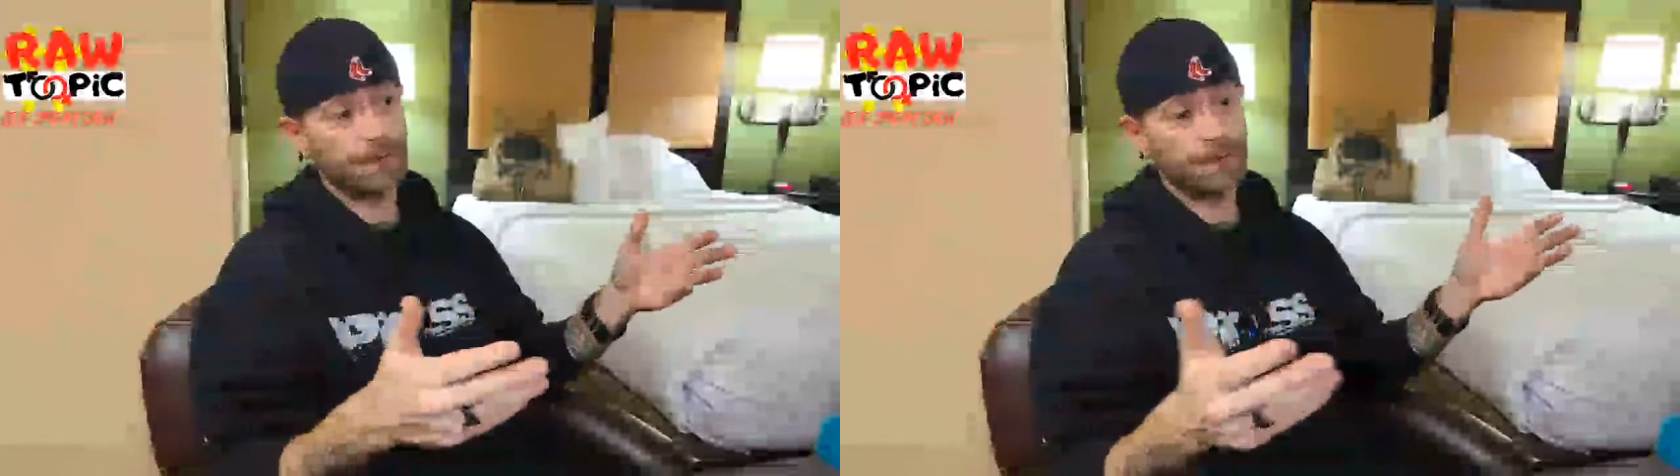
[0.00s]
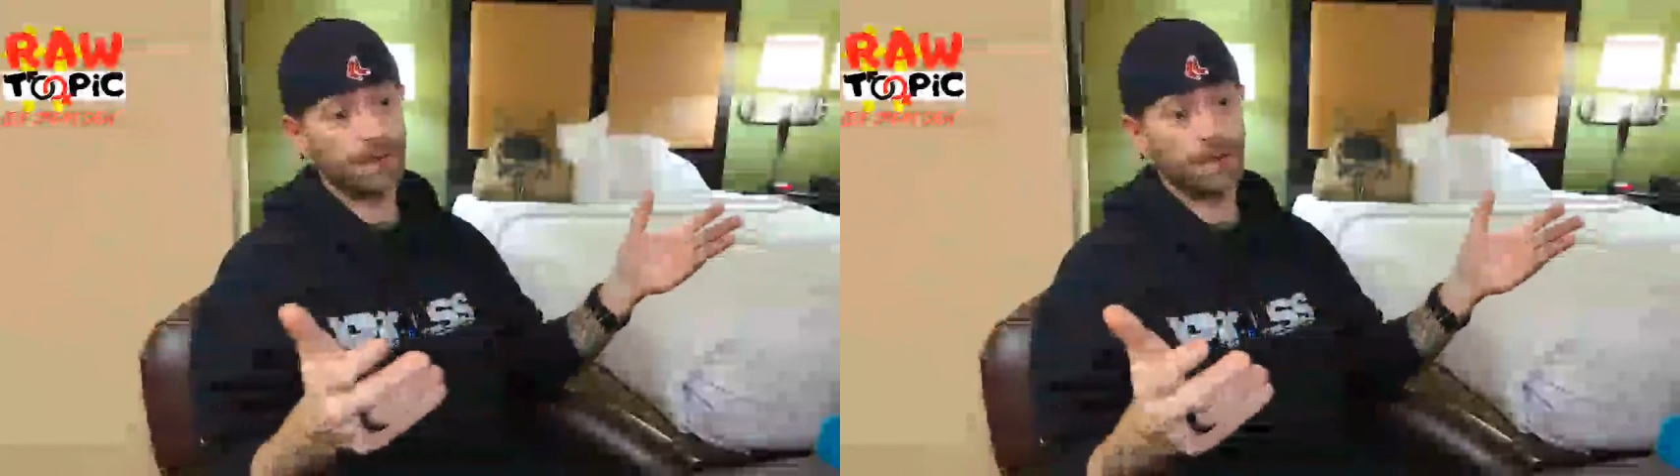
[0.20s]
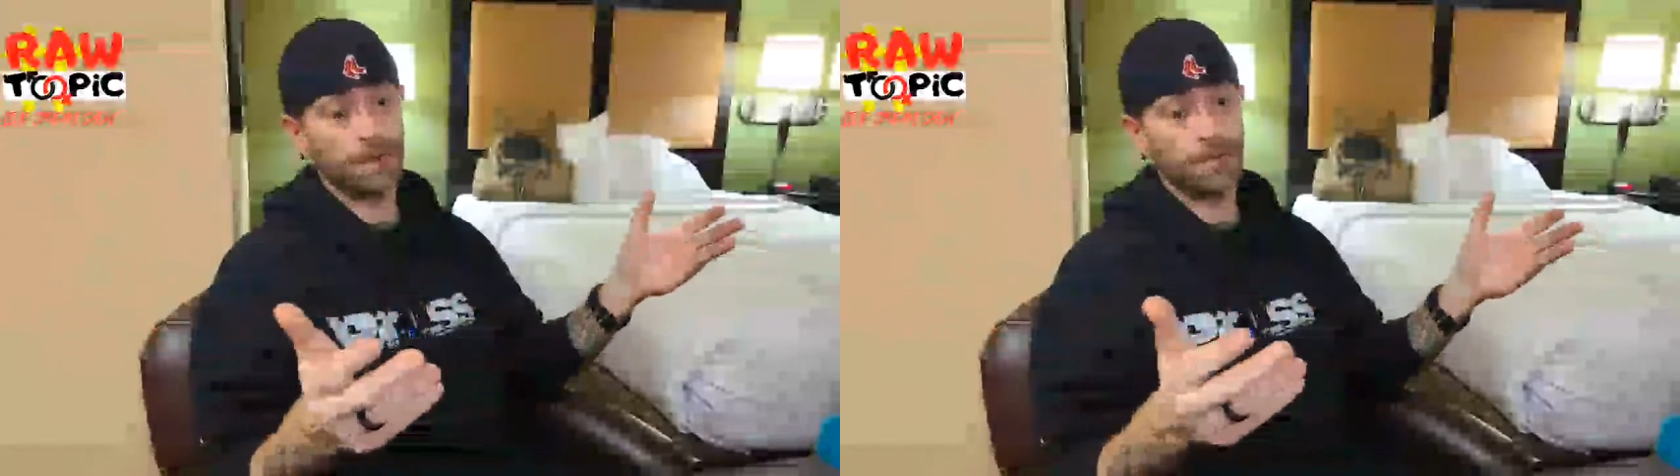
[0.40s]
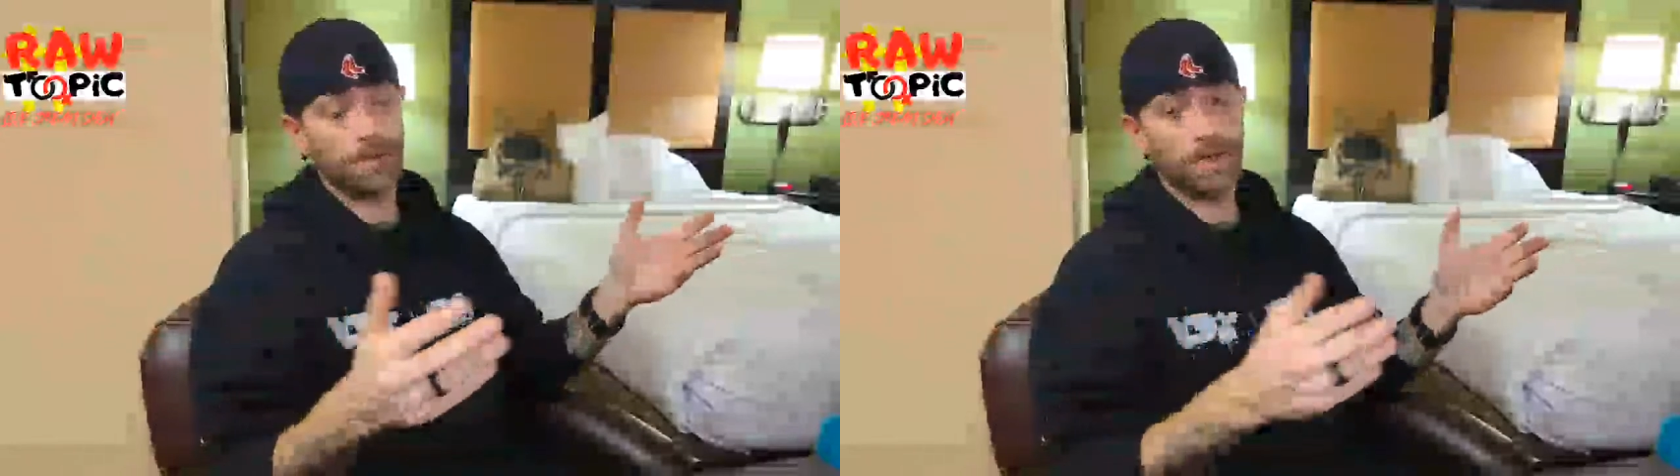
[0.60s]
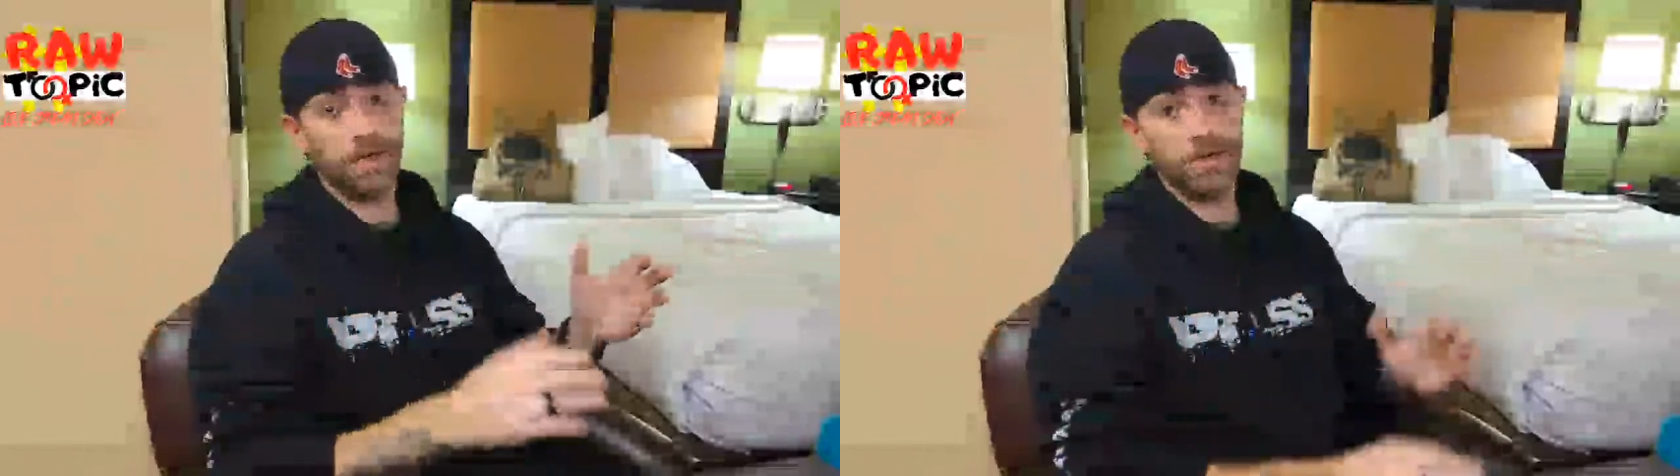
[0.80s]
it's
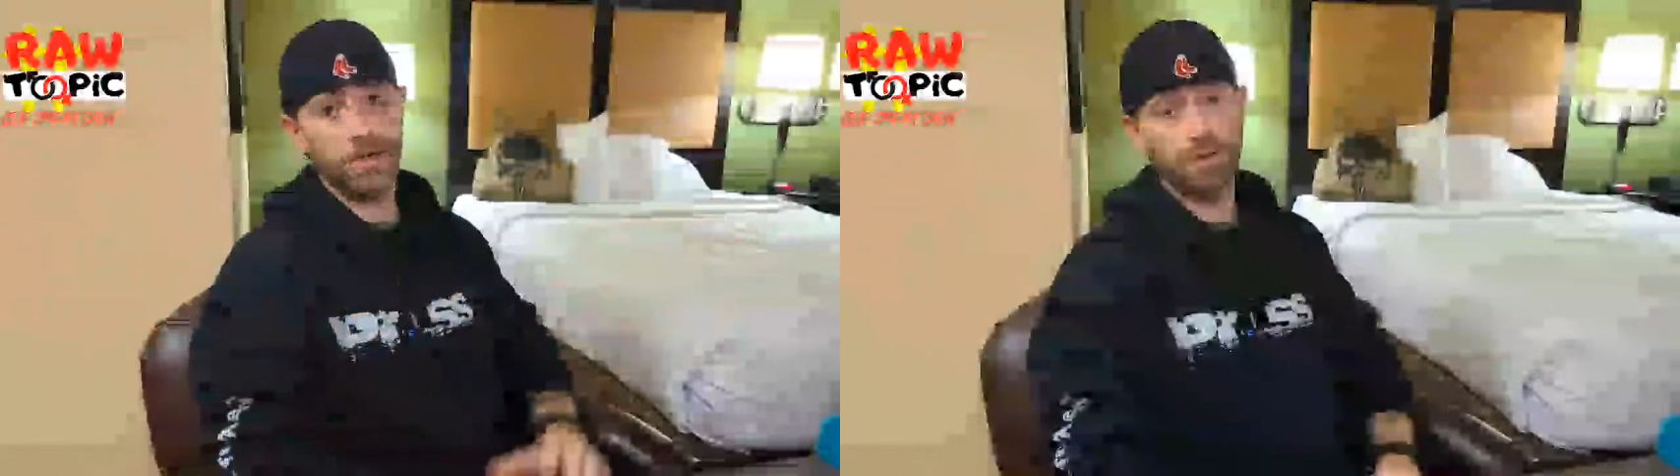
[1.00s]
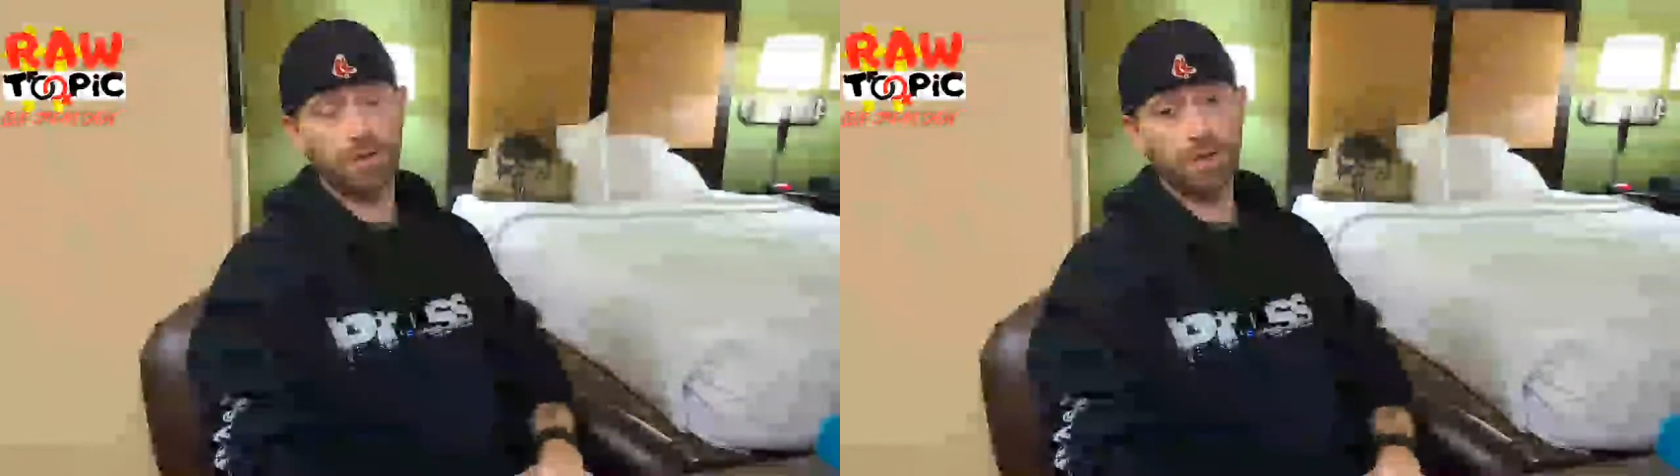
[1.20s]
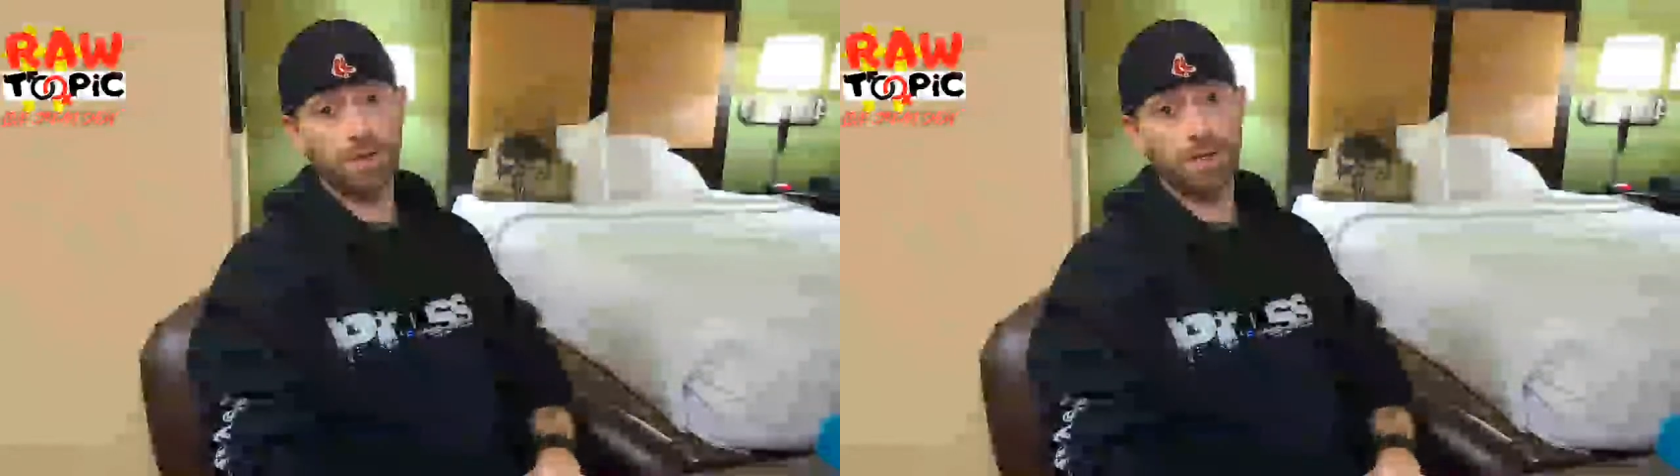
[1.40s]
Wisconsin Truck